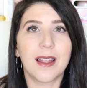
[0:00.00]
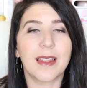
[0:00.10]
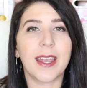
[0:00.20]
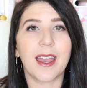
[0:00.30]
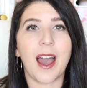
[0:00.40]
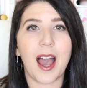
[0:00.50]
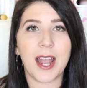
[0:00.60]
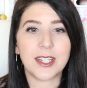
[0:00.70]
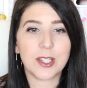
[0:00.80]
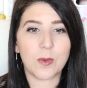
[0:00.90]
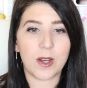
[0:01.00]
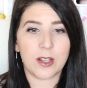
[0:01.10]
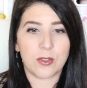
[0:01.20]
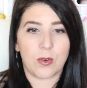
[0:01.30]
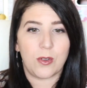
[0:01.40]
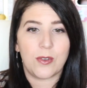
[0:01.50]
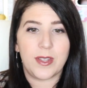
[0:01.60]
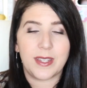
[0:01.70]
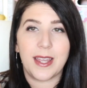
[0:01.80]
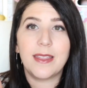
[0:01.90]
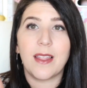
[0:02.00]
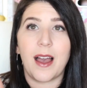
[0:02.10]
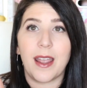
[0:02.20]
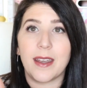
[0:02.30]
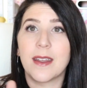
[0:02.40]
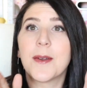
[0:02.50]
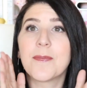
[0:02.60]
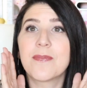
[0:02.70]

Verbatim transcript: Like, I just want a stroller that's in line